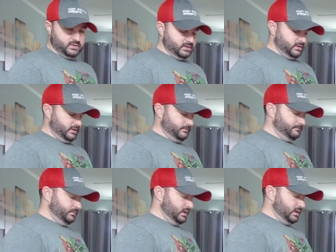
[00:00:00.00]
um,
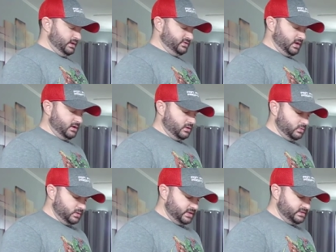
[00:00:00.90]
I try to
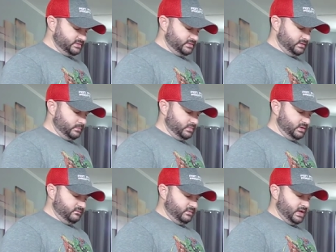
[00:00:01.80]
always um,
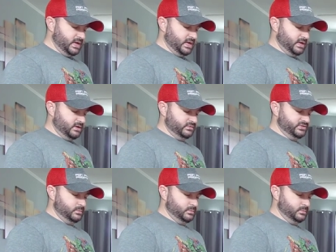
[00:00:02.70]
convey I know some